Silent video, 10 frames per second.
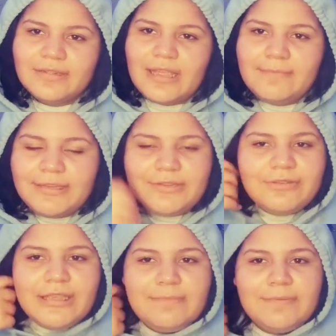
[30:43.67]
I mean, you
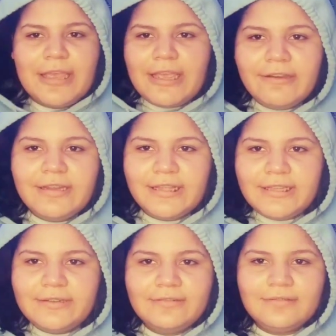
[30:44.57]
keep your hair
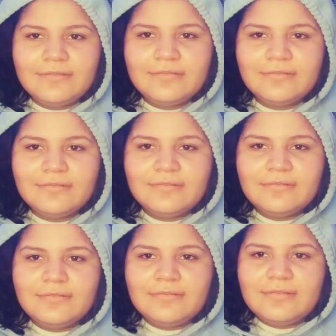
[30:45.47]
clean.
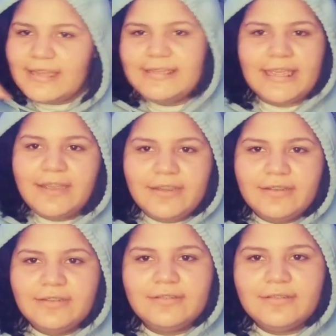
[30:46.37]
That's
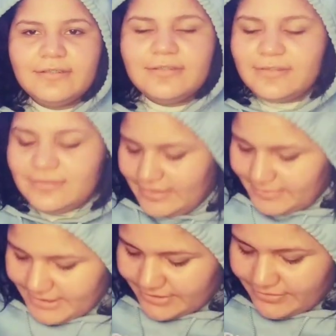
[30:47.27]
hair. I
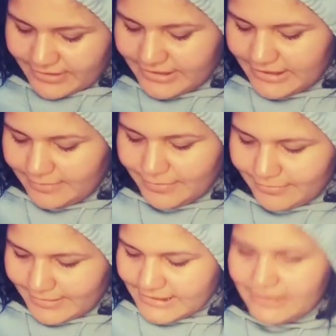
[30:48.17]
mean, you can keep the
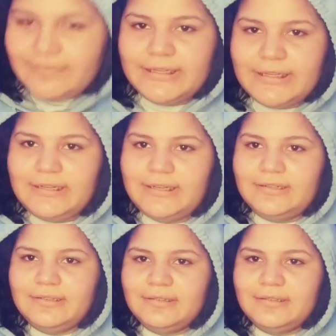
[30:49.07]
rest of it clean.